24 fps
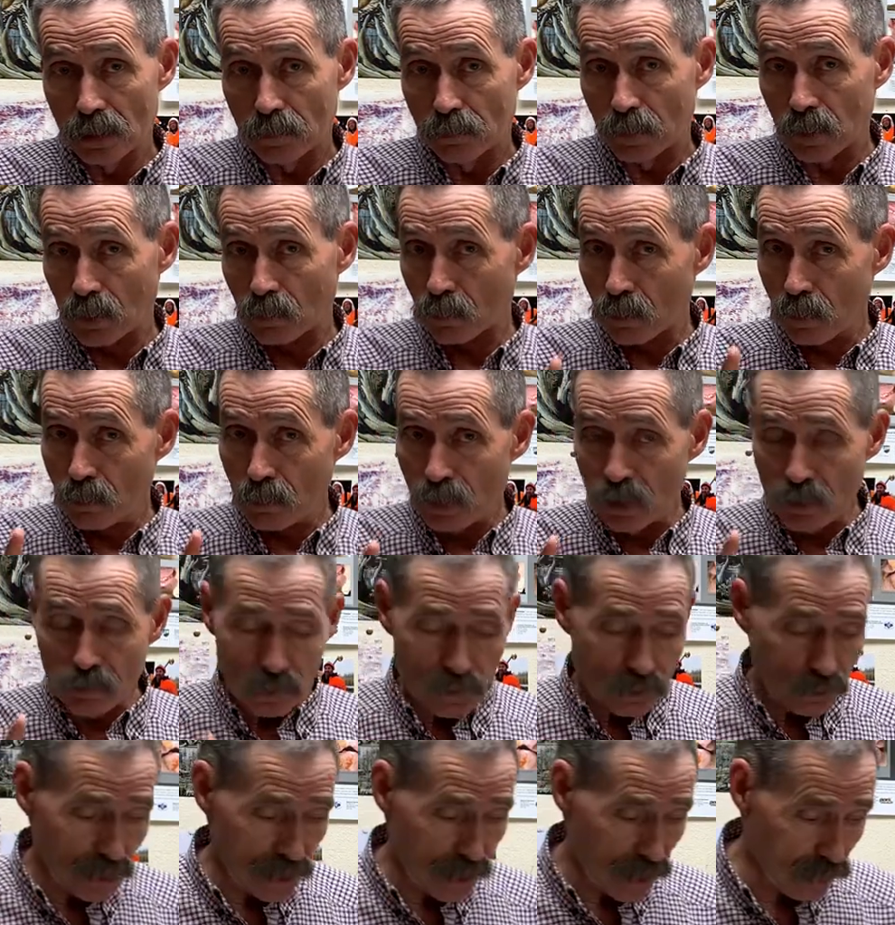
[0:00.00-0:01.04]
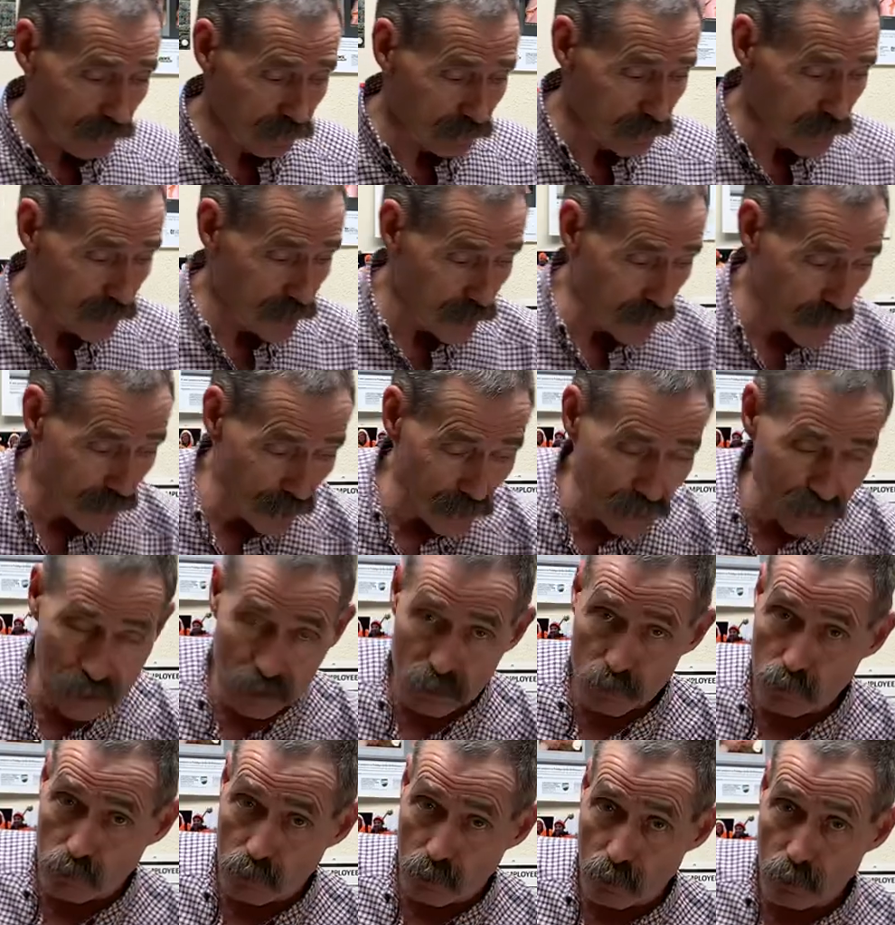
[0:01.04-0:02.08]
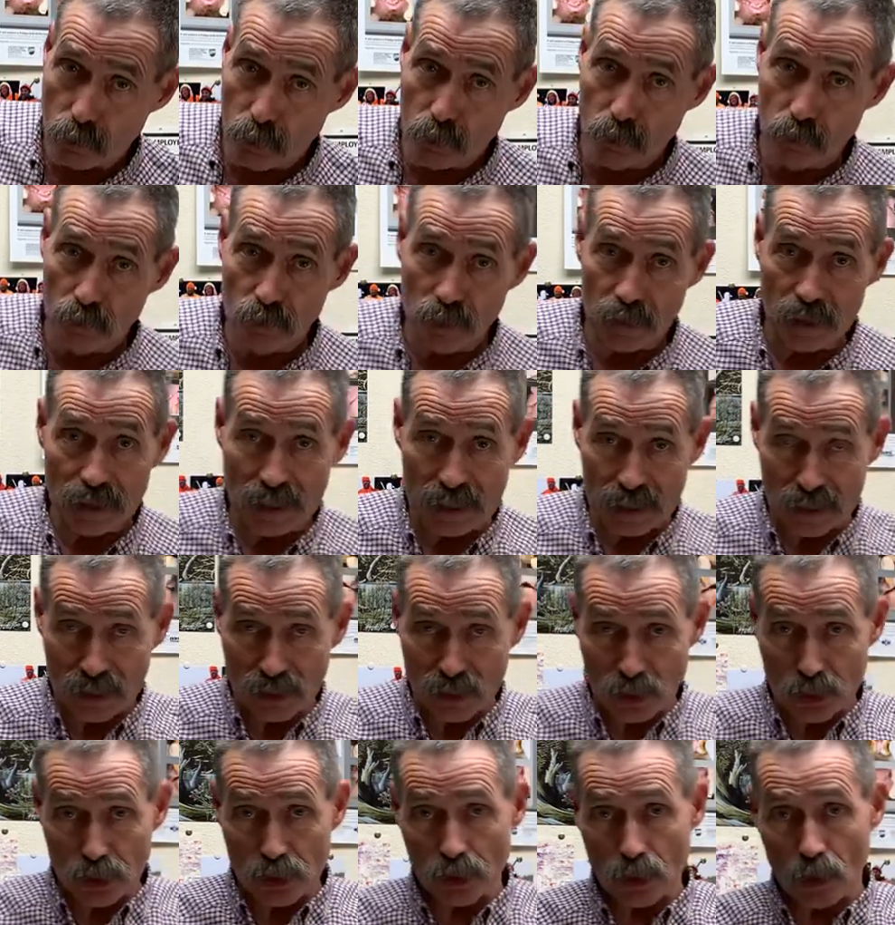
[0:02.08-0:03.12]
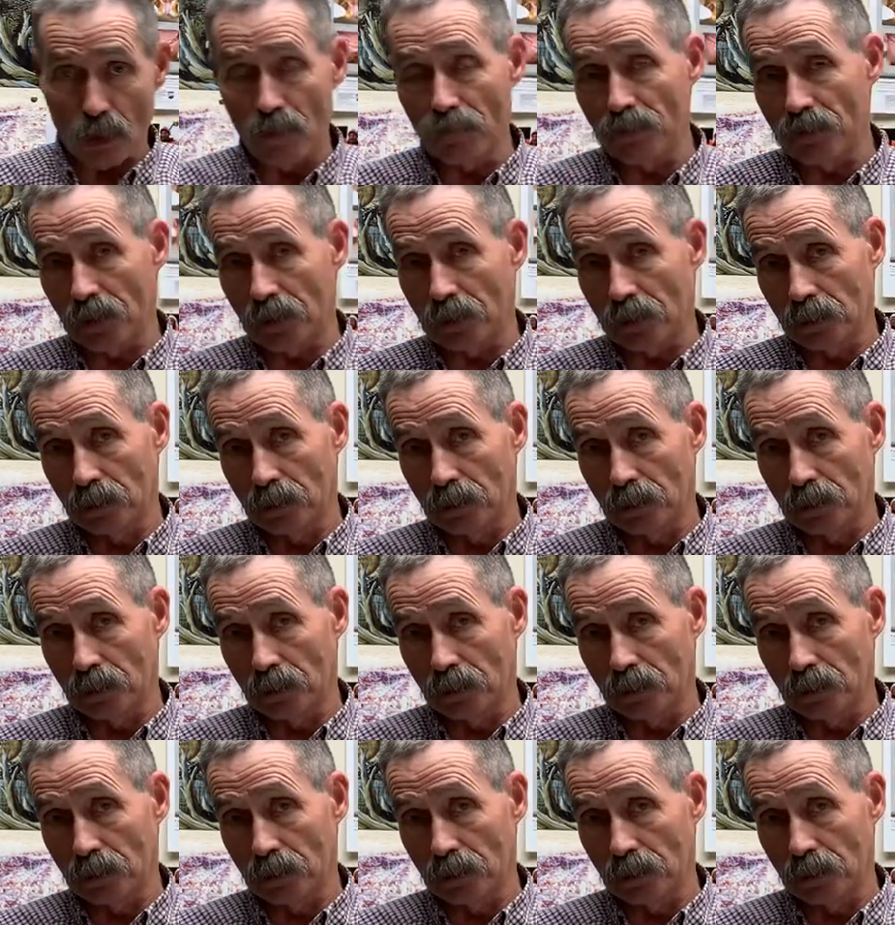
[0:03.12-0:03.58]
But remember, the FDA has removed any sulfa,